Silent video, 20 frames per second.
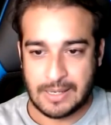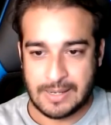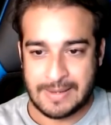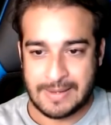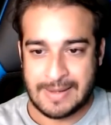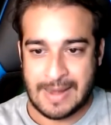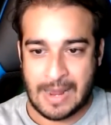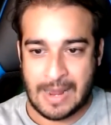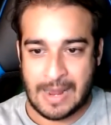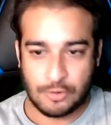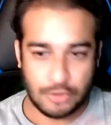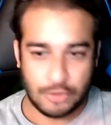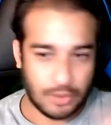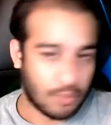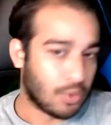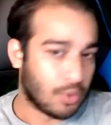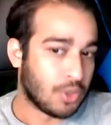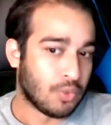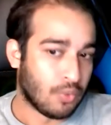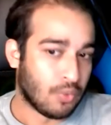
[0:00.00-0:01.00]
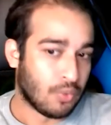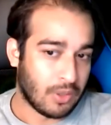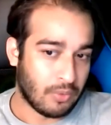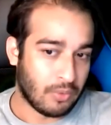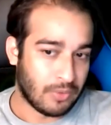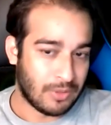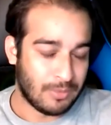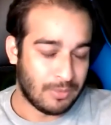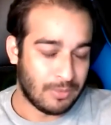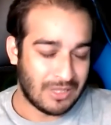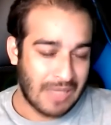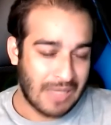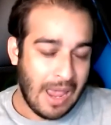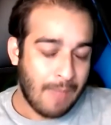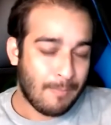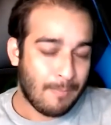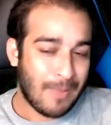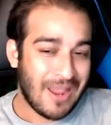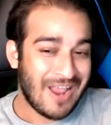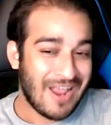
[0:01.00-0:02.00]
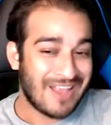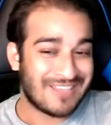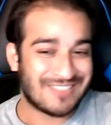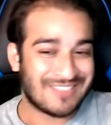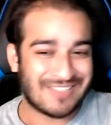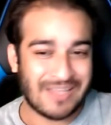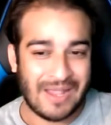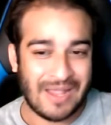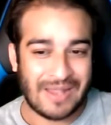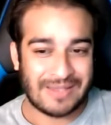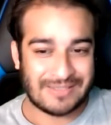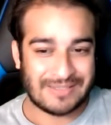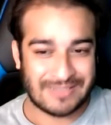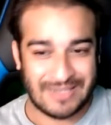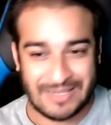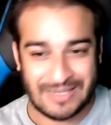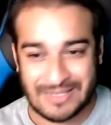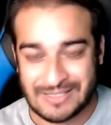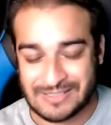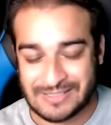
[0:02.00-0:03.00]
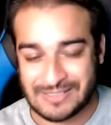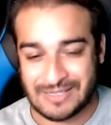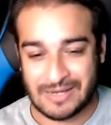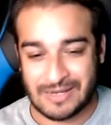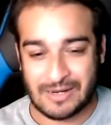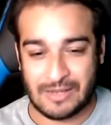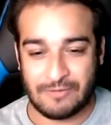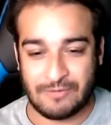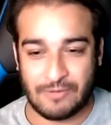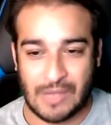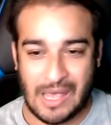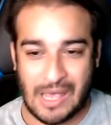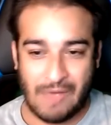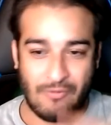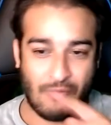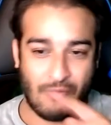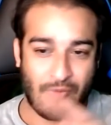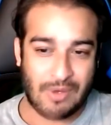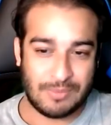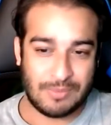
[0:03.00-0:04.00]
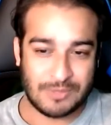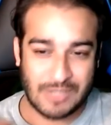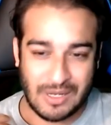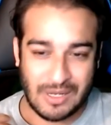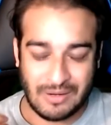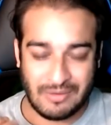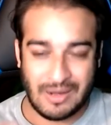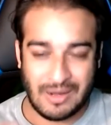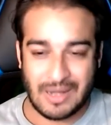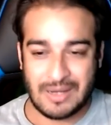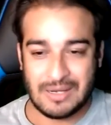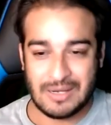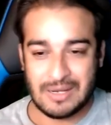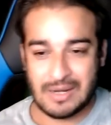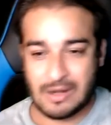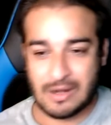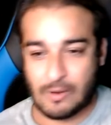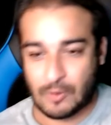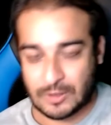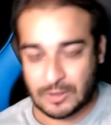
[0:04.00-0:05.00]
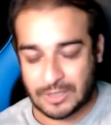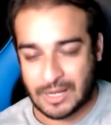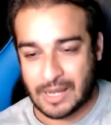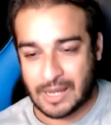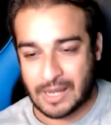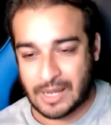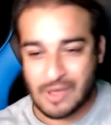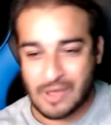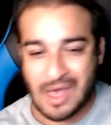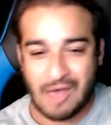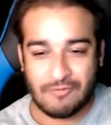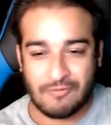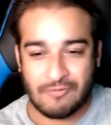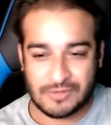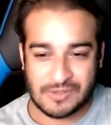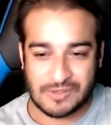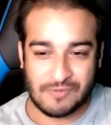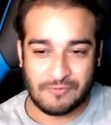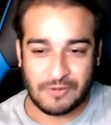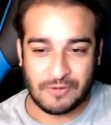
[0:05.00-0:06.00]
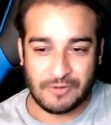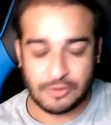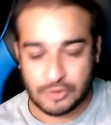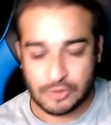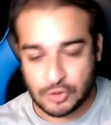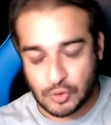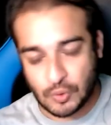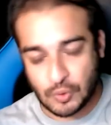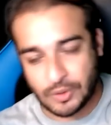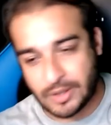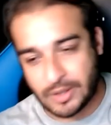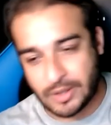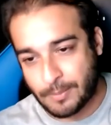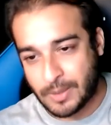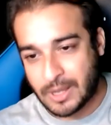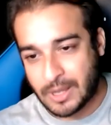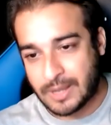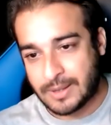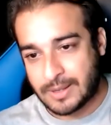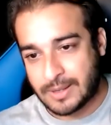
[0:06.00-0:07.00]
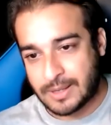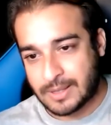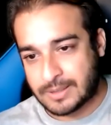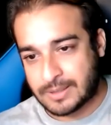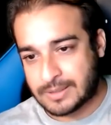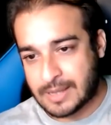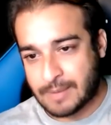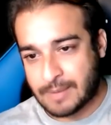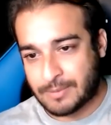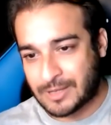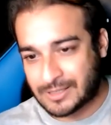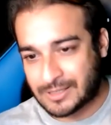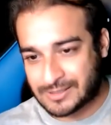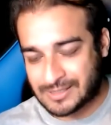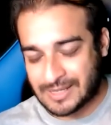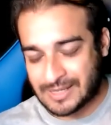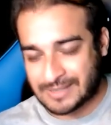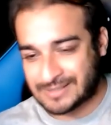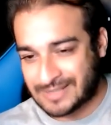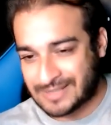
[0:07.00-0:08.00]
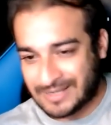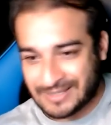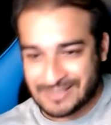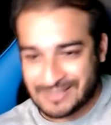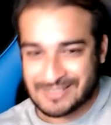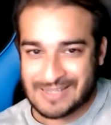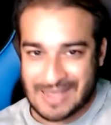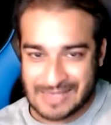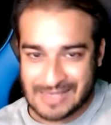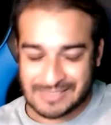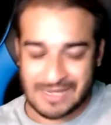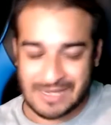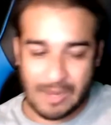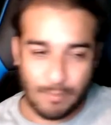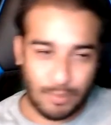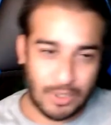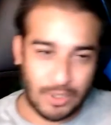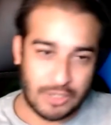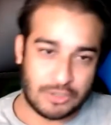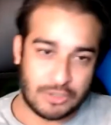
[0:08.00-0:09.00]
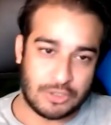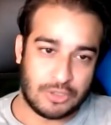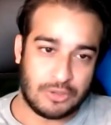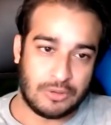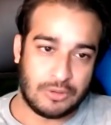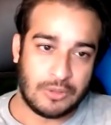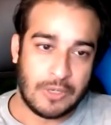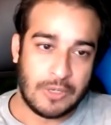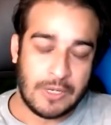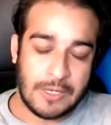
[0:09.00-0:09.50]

Now, do you want to work with me? That makes things easier. If you have a website ready and all that, you have something to show them, that makes things easy as compared to